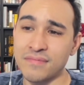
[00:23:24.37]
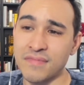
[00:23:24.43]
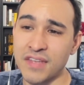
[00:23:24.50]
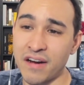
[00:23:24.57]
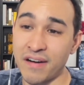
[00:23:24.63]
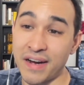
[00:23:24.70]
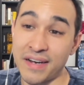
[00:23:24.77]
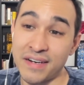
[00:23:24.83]

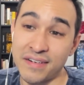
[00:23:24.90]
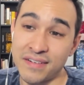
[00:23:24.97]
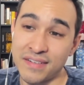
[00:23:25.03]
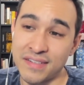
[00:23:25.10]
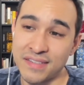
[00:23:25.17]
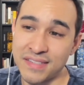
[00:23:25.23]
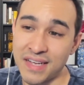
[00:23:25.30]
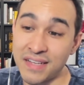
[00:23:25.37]
Alright,
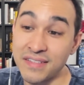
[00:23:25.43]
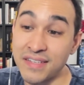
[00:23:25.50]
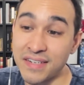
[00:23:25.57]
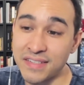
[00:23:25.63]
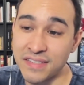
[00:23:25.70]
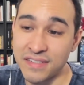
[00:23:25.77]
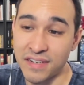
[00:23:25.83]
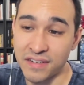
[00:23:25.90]
Salandit
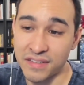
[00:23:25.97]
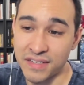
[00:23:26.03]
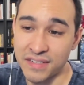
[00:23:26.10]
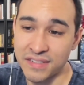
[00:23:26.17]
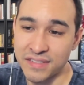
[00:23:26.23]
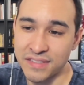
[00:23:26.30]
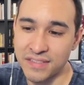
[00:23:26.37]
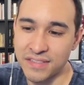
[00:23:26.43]
into Ducklet.
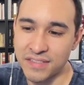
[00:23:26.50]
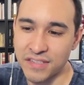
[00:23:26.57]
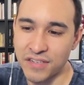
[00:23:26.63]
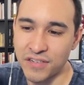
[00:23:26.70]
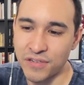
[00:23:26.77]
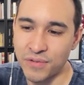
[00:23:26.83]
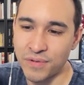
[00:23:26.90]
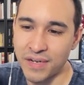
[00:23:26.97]

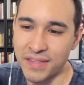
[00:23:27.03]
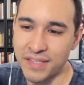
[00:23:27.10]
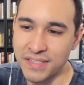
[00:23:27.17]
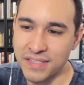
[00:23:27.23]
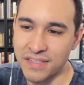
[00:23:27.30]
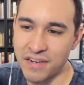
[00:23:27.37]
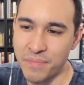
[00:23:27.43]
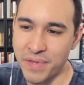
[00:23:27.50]
So this
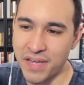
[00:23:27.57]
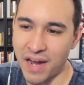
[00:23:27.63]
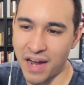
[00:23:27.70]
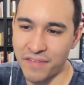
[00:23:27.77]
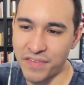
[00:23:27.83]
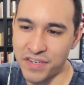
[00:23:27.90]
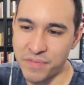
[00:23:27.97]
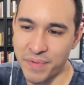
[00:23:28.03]
is going to be
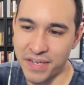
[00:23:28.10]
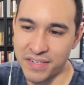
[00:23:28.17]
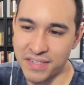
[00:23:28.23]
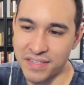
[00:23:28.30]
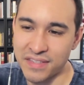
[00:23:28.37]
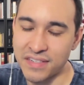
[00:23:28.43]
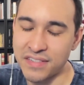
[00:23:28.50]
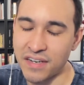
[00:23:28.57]
IV
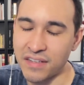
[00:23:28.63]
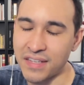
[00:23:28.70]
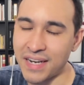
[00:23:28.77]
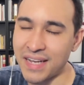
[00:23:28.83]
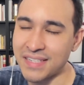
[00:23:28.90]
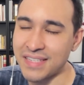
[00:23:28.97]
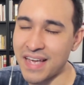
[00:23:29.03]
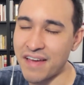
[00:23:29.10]
dependent. The Ducklet
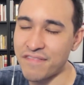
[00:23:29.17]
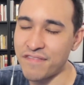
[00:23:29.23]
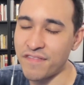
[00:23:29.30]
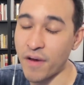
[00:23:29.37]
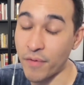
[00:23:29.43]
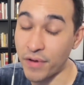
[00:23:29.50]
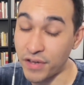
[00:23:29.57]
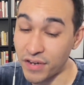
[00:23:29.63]
has to have
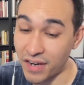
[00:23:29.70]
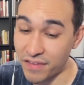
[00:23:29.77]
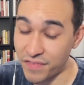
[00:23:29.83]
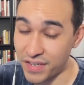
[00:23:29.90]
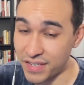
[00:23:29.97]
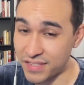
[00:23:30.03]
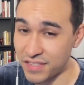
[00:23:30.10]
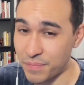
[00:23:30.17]
very good
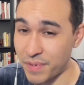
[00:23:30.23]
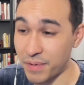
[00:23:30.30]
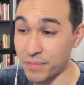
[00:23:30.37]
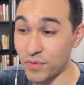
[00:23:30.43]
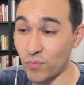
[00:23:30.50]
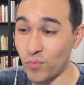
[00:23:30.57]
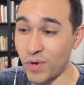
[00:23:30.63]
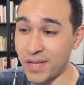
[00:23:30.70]
IVs to be able to
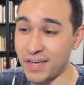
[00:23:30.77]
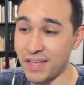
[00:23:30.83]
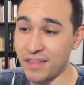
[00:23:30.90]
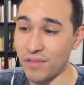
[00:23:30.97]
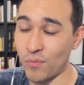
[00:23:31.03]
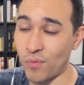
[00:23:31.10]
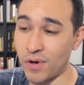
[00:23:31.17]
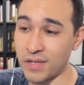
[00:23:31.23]
win in the
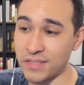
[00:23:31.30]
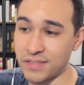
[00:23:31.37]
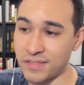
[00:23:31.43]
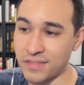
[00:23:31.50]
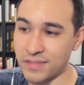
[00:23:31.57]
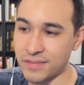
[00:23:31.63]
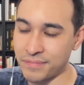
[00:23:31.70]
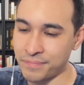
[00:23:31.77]

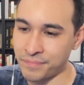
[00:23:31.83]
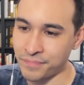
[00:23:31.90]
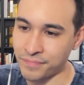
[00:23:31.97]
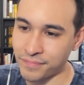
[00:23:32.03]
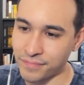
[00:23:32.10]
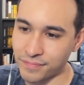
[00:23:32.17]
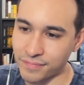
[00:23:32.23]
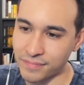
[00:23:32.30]
ones.
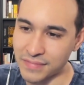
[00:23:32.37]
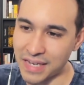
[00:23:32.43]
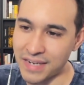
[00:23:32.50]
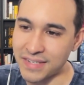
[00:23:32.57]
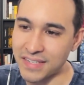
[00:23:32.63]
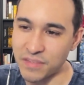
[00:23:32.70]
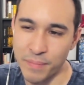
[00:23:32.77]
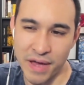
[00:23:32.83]
And it
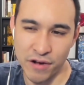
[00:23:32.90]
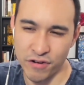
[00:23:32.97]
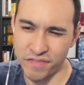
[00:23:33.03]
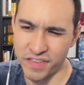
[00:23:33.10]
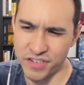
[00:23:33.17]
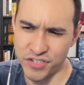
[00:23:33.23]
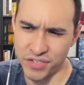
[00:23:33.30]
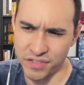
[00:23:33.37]
doesn't matter if
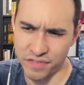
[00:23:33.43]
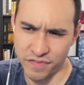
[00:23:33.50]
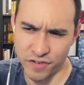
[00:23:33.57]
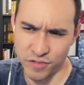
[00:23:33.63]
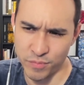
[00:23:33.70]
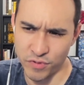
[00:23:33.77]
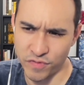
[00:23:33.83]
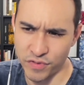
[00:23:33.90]
they shield the
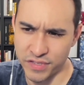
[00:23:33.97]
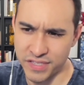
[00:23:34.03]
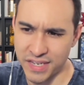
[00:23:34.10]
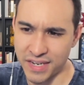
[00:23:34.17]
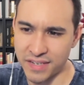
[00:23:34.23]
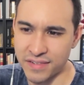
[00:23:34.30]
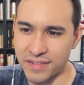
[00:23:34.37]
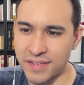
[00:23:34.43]
first move or the
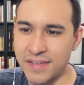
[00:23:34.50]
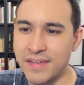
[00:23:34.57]
second.